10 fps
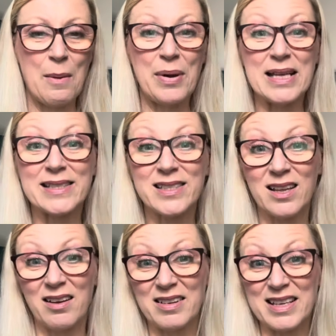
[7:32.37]
but it's
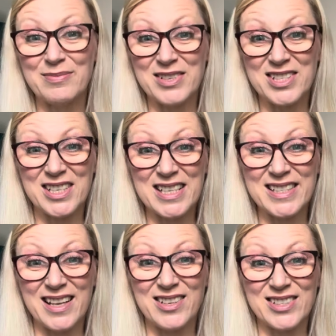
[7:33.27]
so much
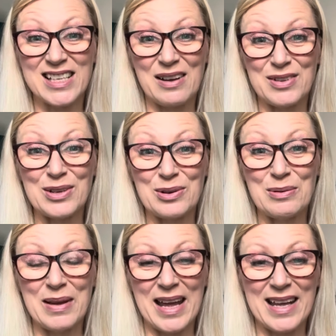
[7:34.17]
easier just having a
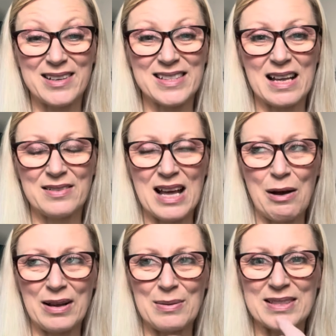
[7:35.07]
gummy, because
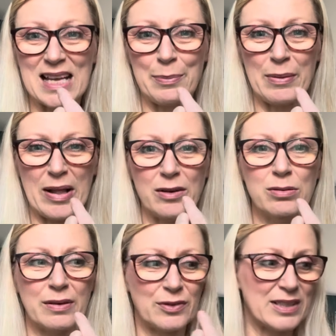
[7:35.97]
I'll get a tablet, like, oh,
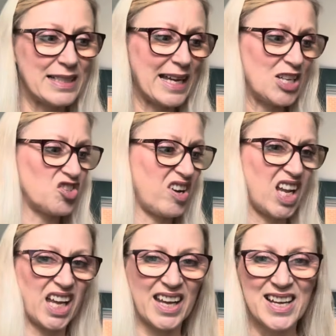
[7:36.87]
I've got to get a
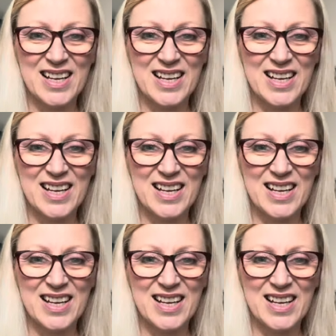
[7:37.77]
drink.